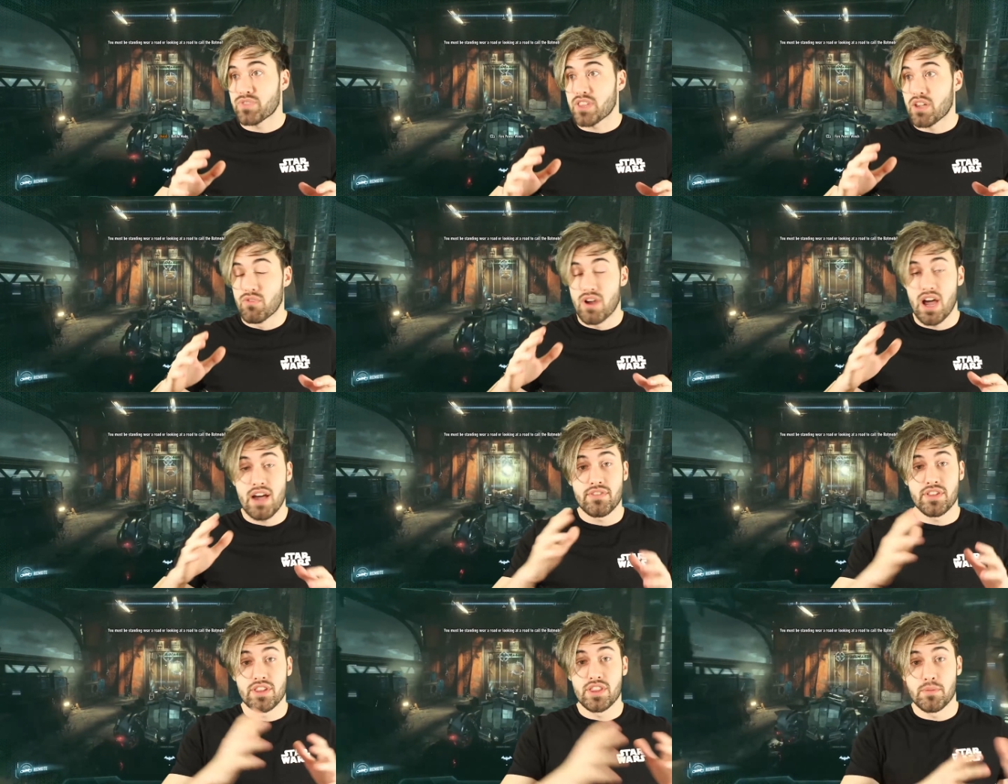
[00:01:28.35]

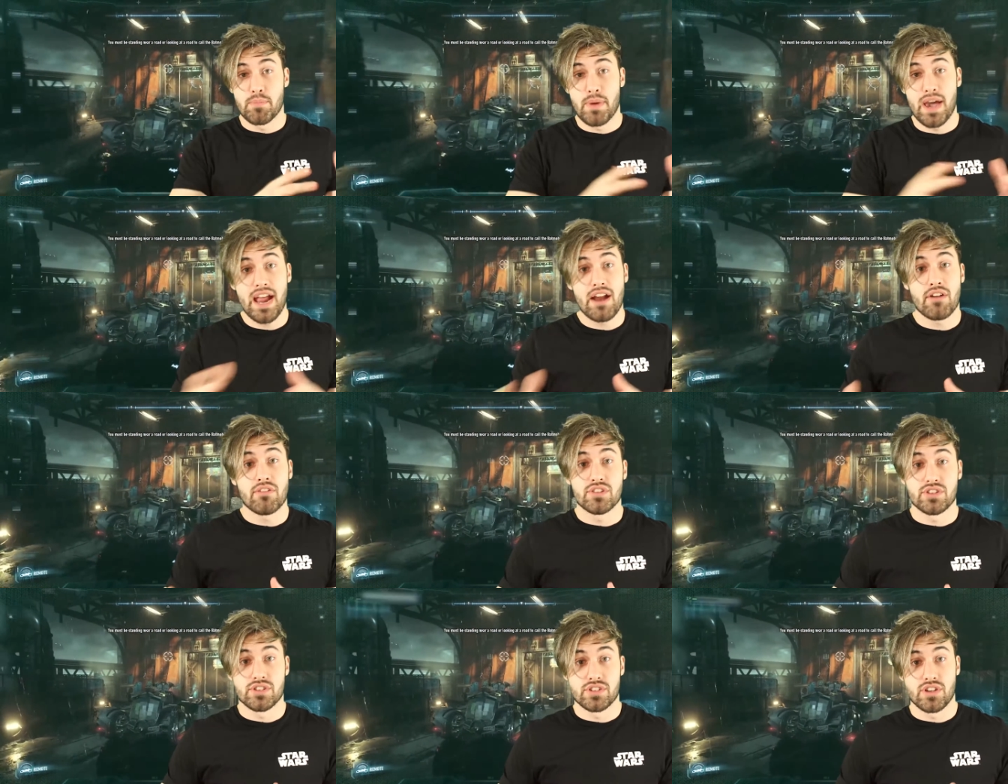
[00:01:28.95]
rather than the
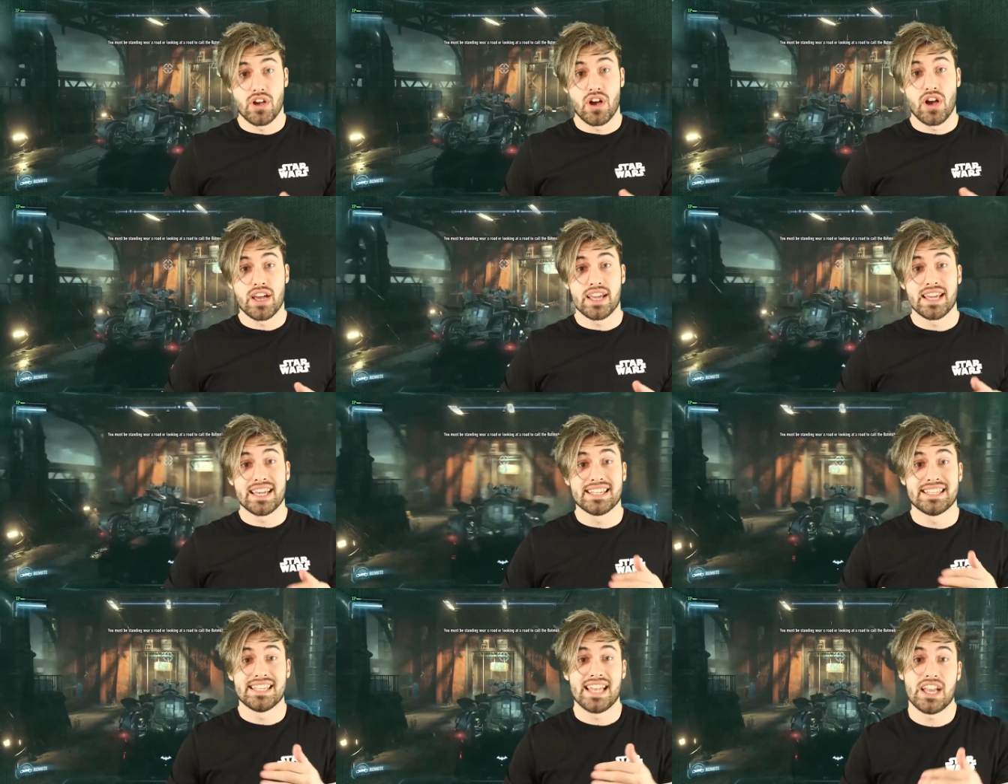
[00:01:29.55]
parents
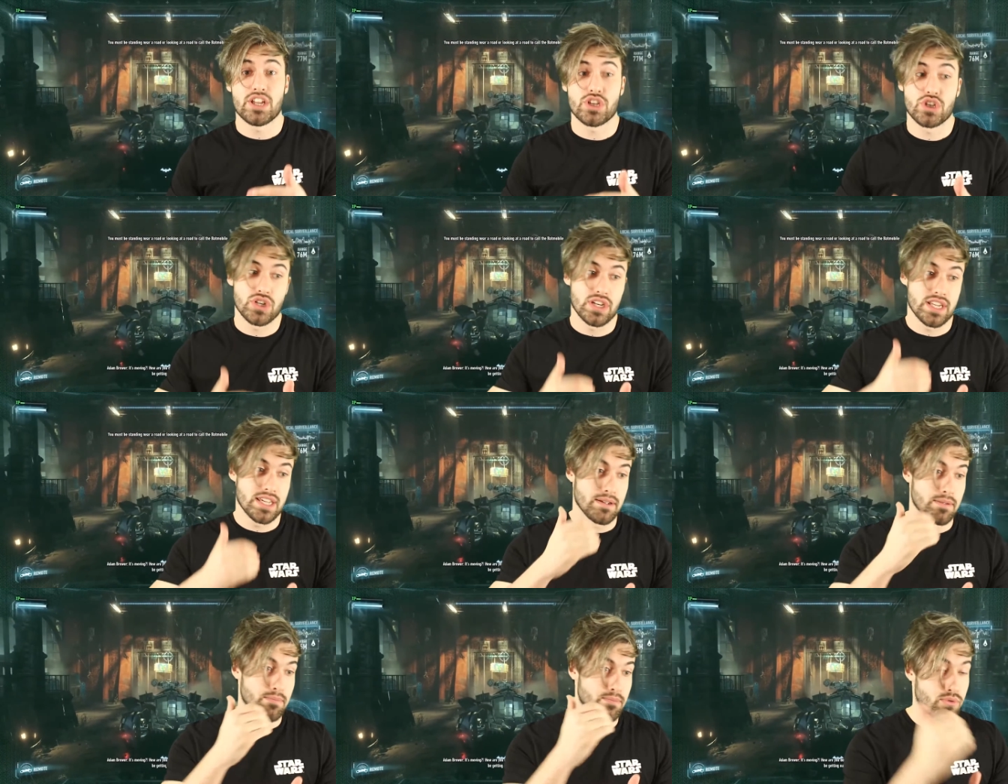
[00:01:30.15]
dying, it's
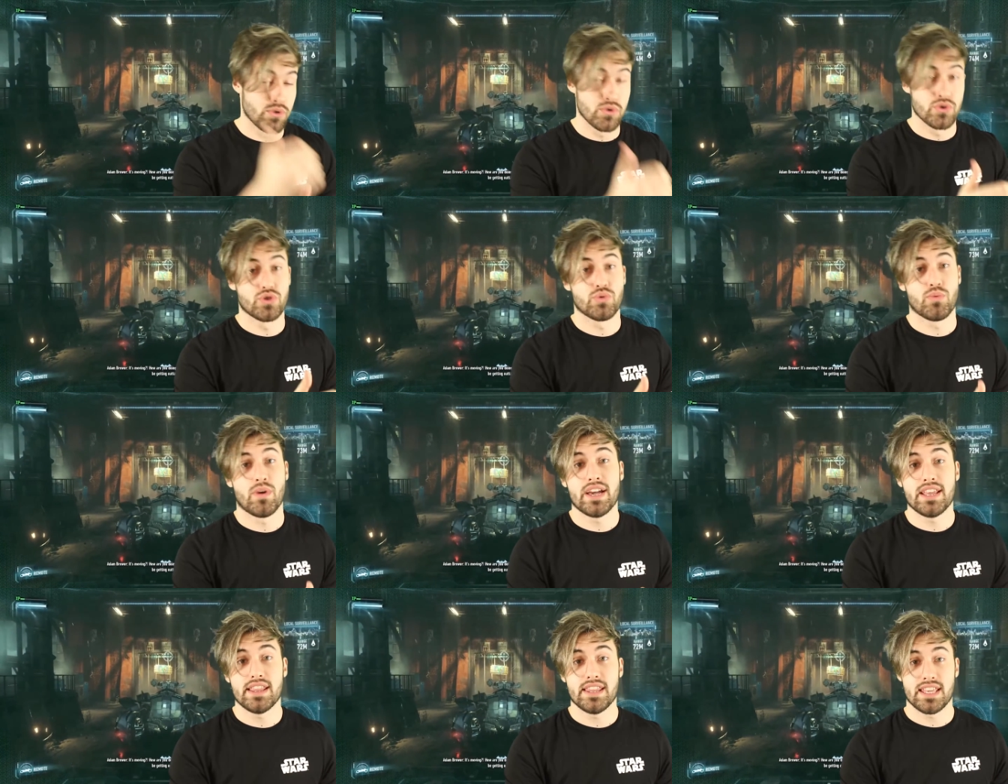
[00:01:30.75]
actually Bruce
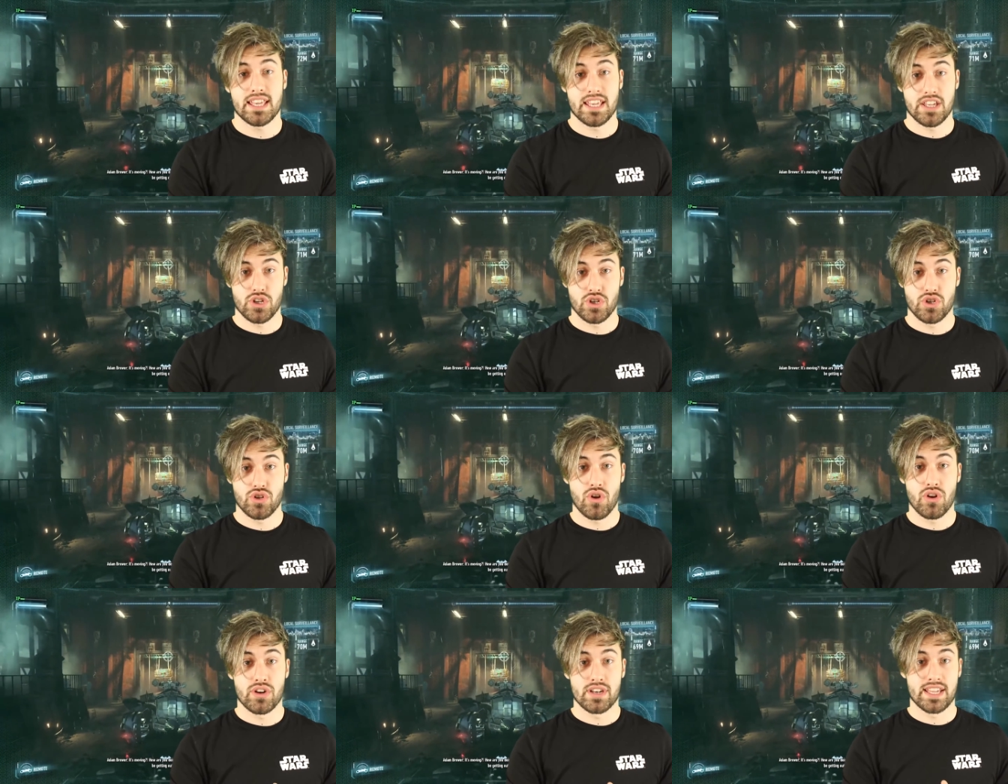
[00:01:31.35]
Wayne that gets
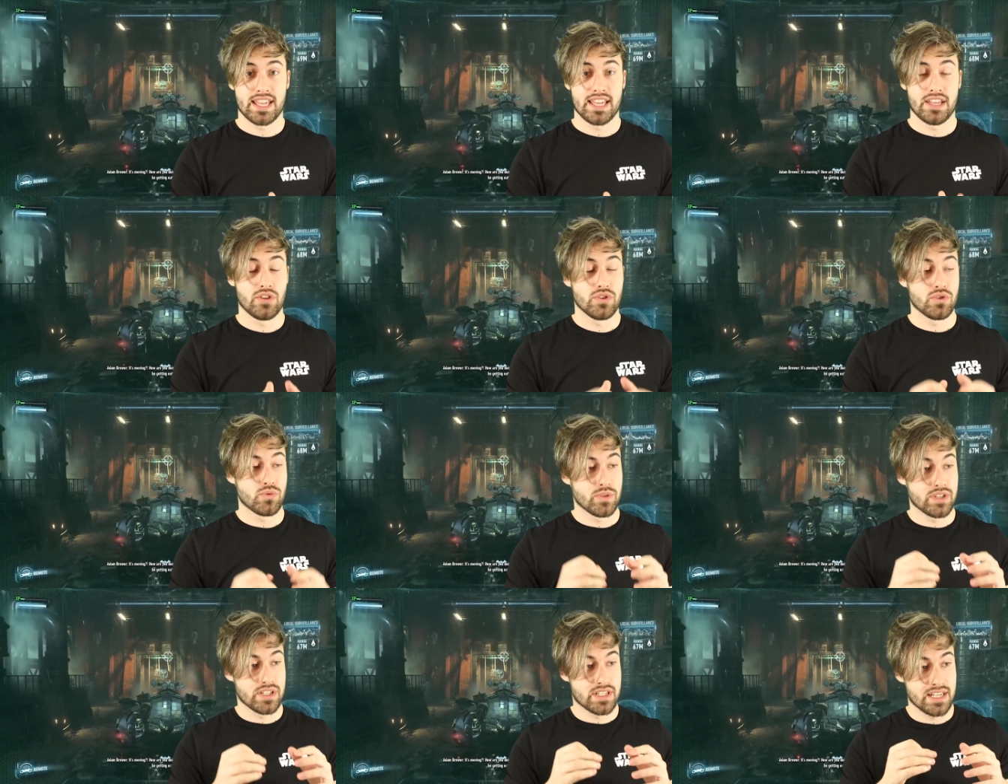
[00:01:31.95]
shot and
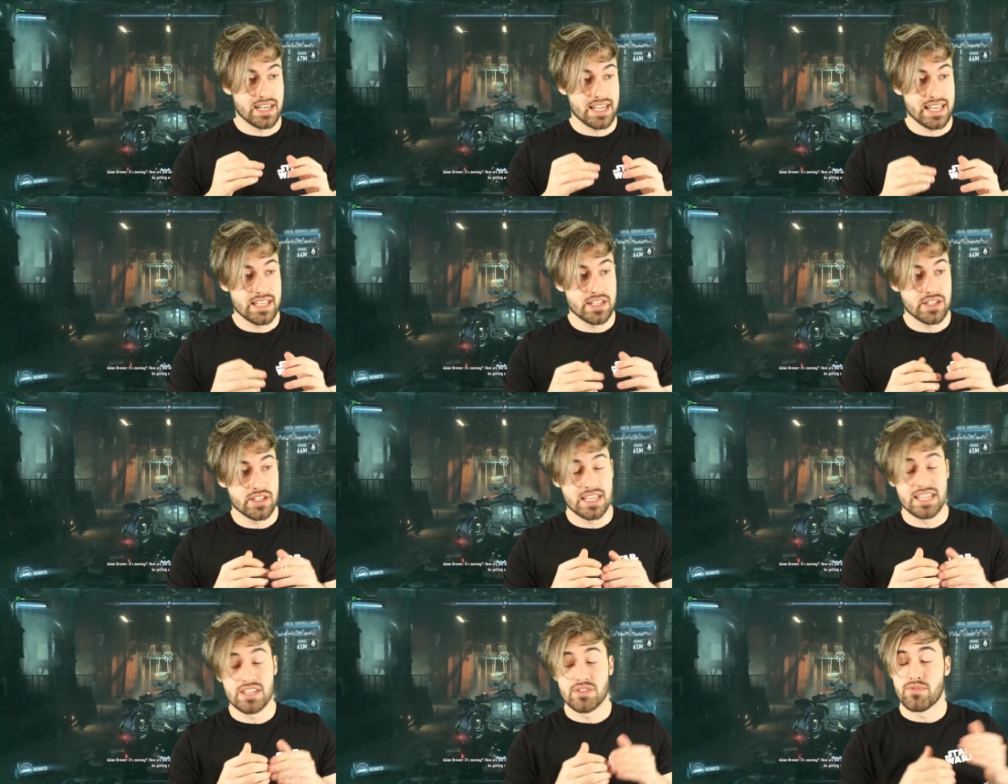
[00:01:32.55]
killed, which
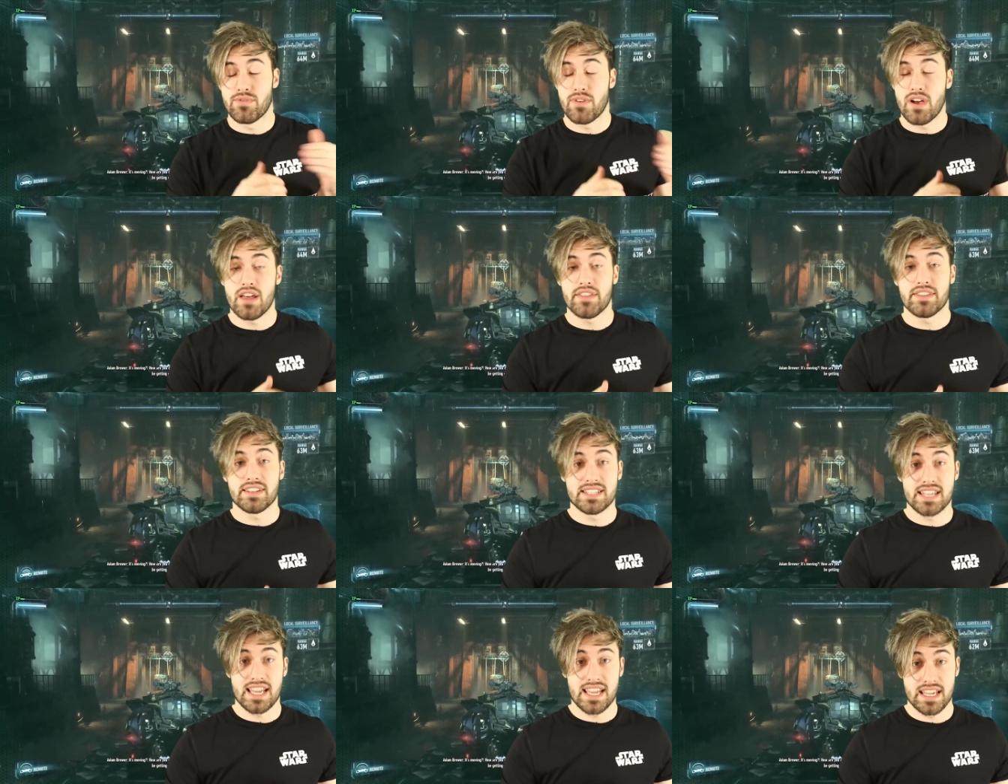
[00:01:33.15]
leads to his
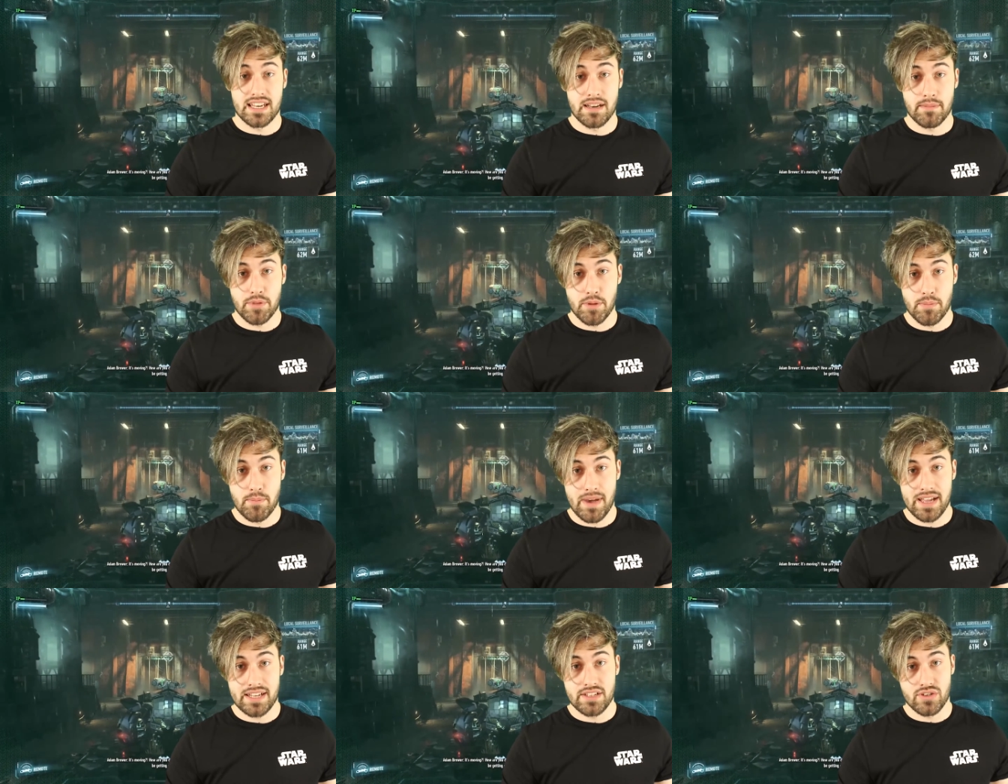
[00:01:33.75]
father taking up the
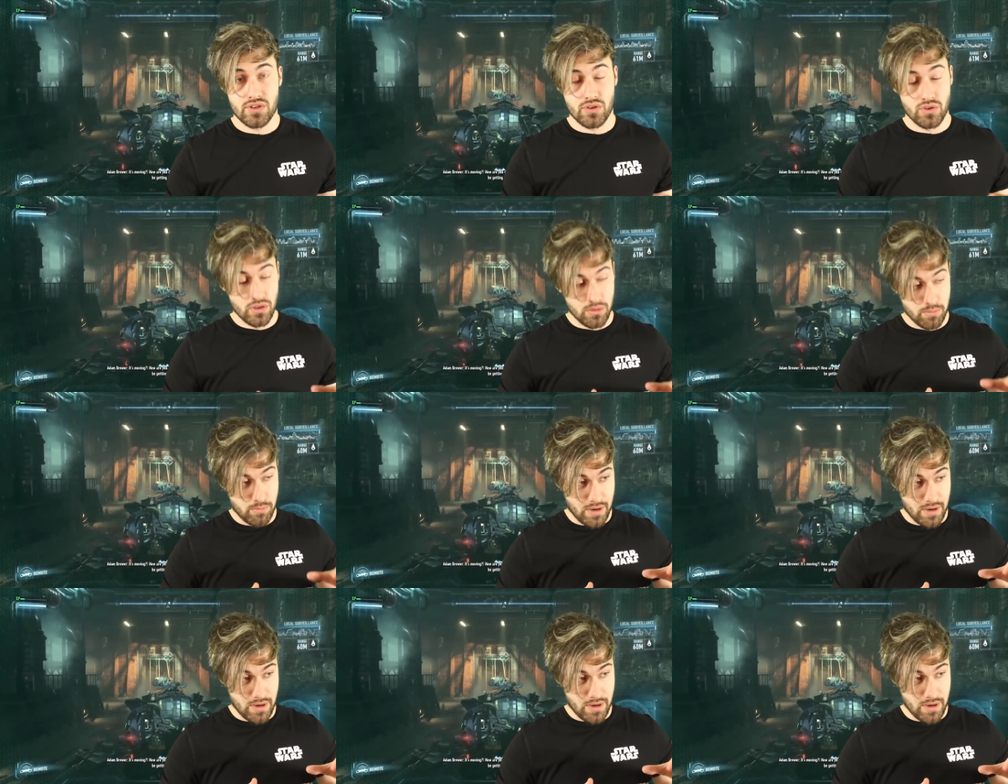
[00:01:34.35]
mantle,